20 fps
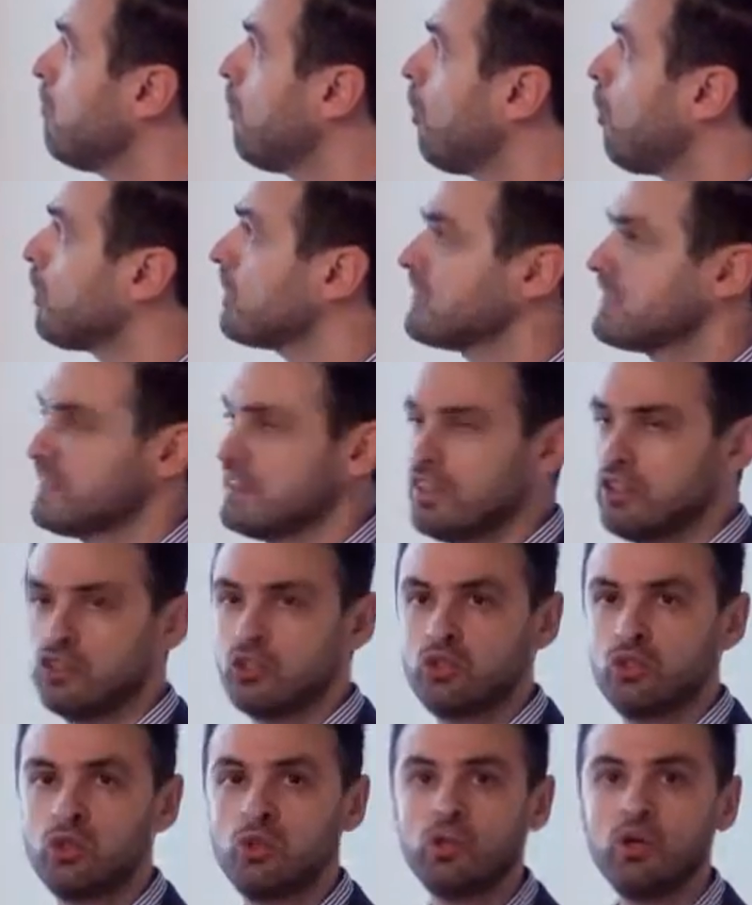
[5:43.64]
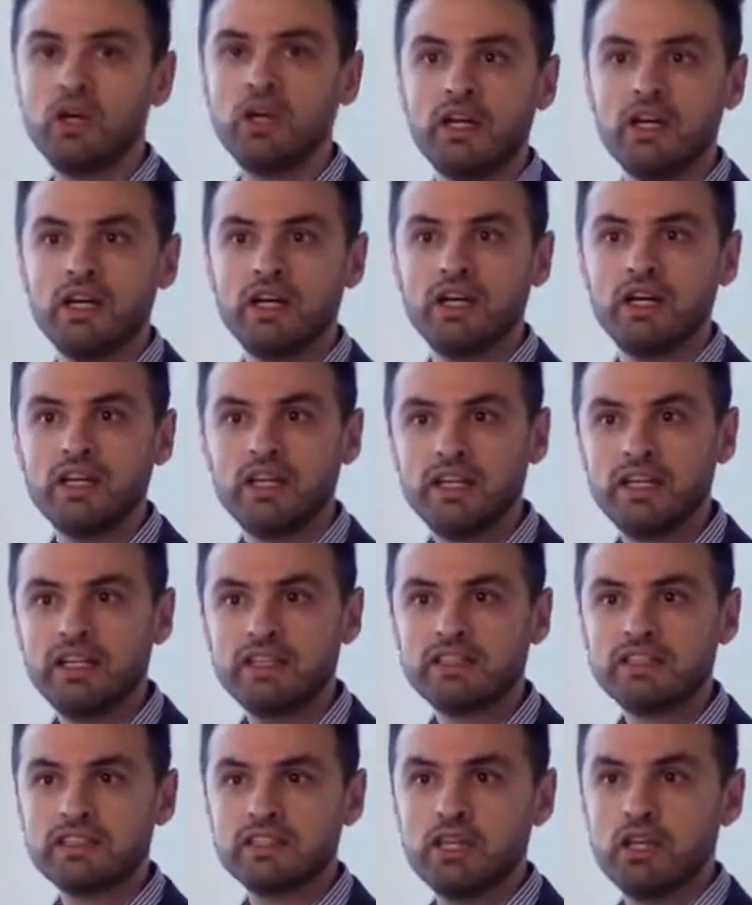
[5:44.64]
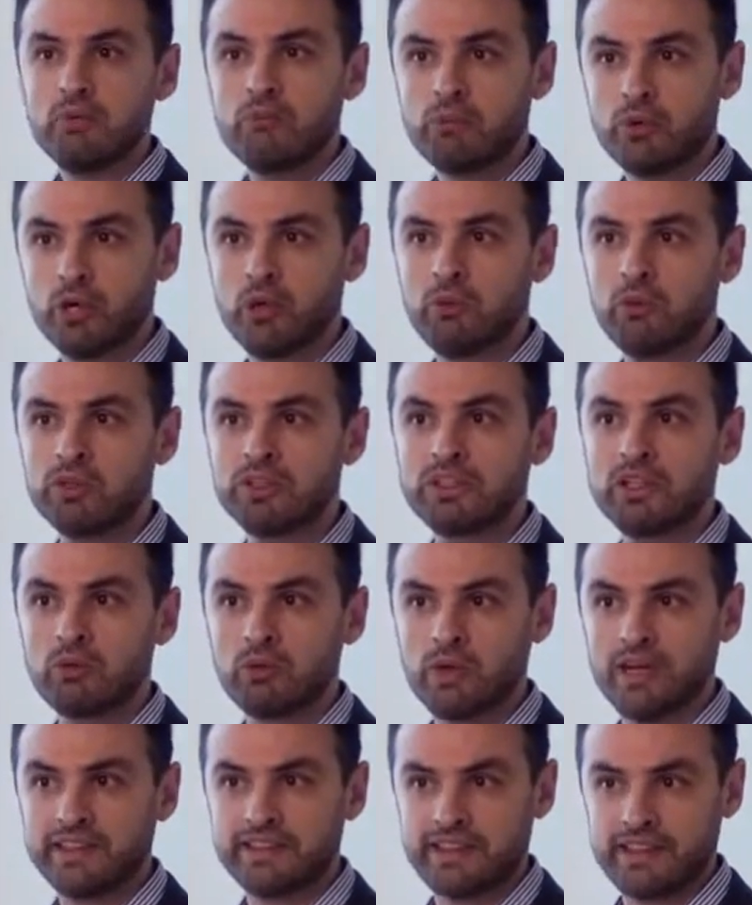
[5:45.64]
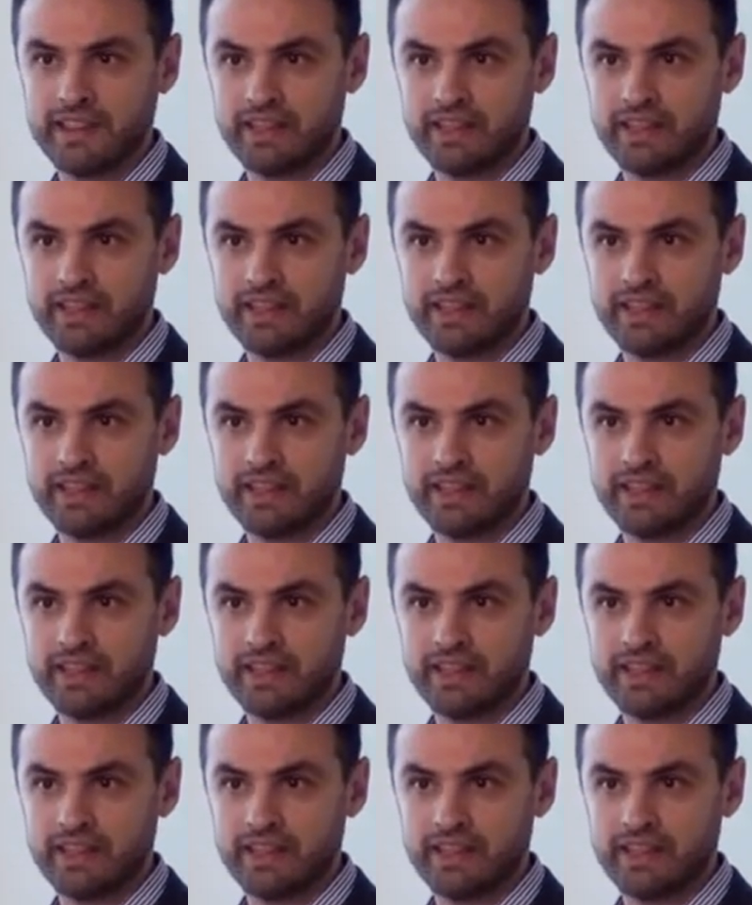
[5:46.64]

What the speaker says: more C2 is probably the right